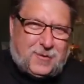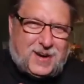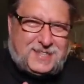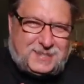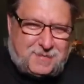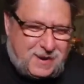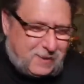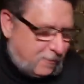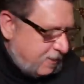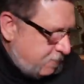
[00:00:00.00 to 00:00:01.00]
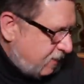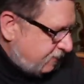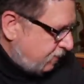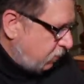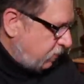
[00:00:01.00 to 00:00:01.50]
watch My Aquarium
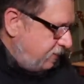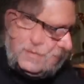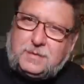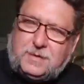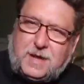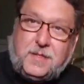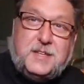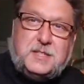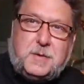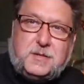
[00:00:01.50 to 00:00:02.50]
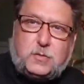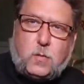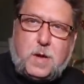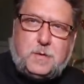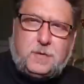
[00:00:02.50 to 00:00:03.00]
Box openings. And this month's
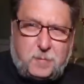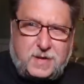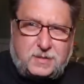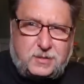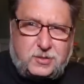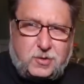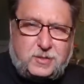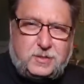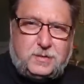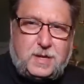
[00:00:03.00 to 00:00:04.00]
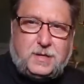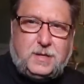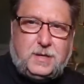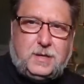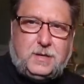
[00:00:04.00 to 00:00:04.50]
weapon of mass destruction, that
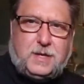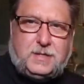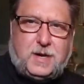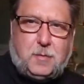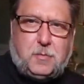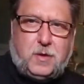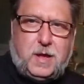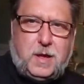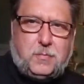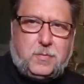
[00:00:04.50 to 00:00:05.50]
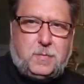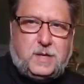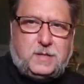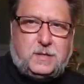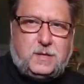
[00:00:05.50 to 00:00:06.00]
the terrible
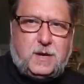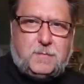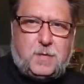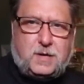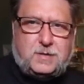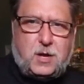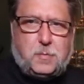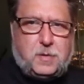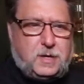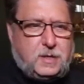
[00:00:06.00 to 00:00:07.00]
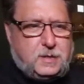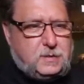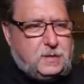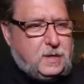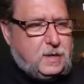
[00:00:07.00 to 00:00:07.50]
implement of box opening,
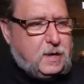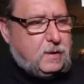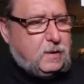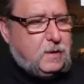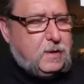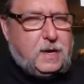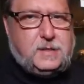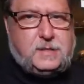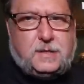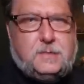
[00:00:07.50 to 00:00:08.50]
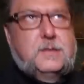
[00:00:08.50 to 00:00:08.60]
is a, uh, it's a